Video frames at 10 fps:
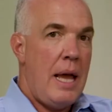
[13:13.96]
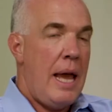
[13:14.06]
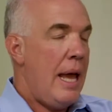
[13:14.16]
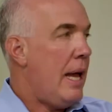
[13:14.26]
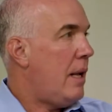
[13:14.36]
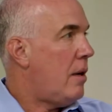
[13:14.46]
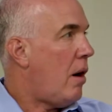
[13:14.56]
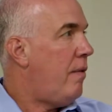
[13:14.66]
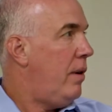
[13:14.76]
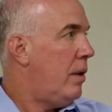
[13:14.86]
and our
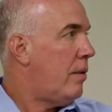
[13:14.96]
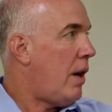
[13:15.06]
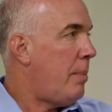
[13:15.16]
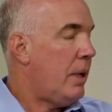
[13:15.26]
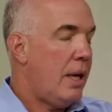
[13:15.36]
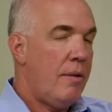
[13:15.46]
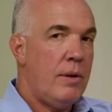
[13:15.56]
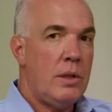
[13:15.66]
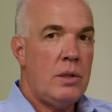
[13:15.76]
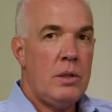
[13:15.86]
philanthropic
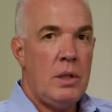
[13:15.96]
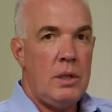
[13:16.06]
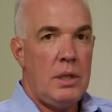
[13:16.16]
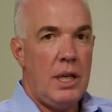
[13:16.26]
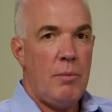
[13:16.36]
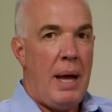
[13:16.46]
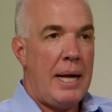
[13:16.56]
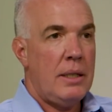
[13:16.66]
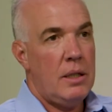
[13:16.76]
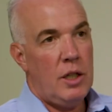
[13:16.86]
efforts to give back
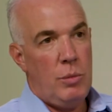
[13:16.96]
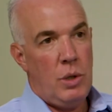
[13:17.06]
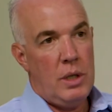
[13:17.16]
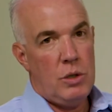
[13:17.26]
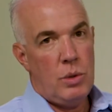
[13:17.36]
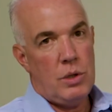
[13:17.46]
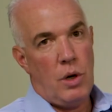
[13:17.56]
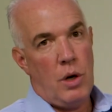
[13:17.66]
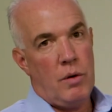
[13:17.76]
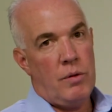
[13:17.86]
to the communities we
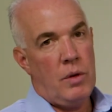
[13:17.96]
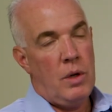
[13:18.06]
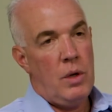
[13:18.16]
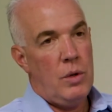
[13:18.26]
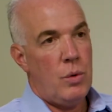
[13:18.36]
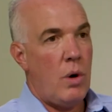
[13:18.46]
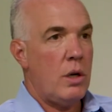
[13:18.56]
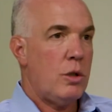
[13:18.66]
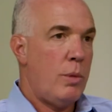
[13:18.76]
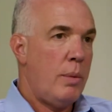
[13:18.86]
serve through our
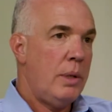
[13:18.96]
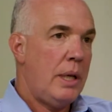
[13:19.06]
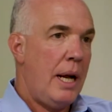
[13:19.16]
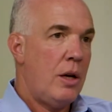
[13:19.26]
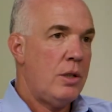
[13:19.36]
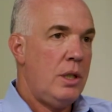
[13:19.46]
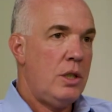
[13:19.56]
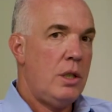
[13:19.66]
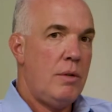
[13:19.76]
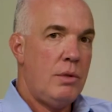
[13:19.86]
Suburban Cares
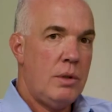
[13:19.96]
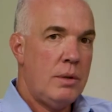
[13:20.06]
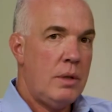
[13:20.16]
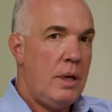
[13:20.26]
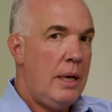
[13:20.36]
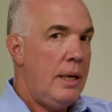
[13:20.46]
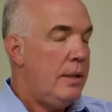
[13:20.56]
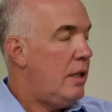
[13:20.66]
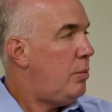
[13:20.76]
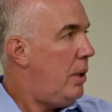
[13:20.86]
initiatives.
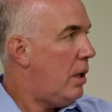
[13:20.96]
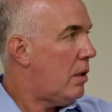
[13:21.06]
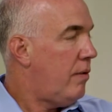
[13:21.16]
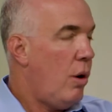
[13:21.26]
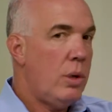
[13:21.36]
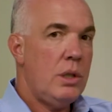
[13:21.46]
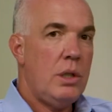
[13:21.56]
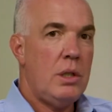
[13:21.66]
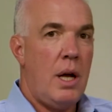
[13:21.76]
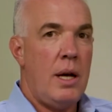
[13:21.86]
This pillar
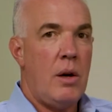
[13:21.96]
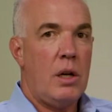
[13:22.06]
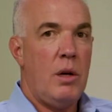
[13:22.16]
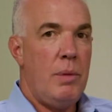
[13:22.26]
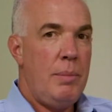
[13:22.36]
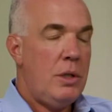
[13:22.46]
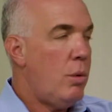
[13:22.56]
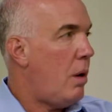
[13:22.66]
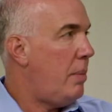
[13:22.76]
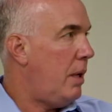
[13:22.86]
focuses on our commitment to
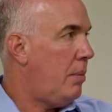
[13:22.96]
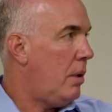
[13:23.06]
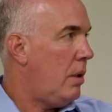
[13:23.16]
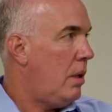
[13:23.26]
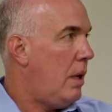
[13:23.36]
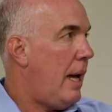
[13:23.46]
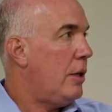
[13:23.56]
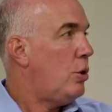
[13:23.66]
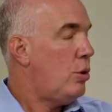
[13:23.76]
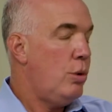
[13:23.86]
our people as
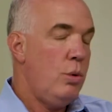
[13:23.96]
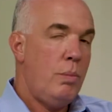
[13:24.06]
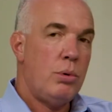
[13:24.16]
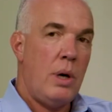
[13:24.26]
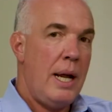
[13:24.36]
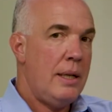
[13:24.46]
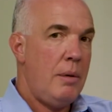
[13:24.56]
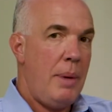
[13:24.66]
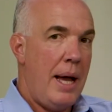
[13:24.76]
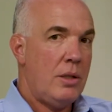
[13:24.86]
true brand
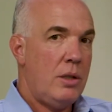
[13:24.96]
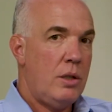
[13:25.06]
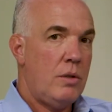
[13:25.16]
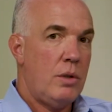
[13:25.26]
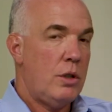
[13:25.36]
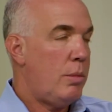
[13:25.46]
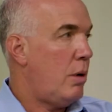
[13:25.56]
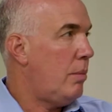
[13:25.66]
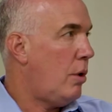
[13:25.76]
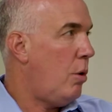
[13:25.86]
ambassadors for
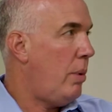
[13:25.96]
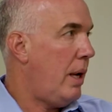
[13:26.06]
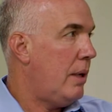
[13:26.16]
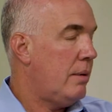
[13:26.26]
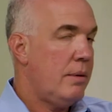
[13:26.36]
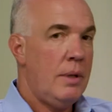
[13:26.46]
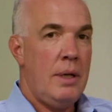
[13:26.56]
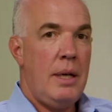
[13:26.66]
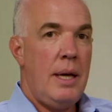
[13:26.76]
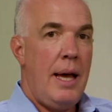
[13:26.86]
Suburban Propane,
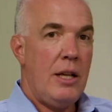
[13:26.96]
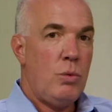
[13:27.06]
as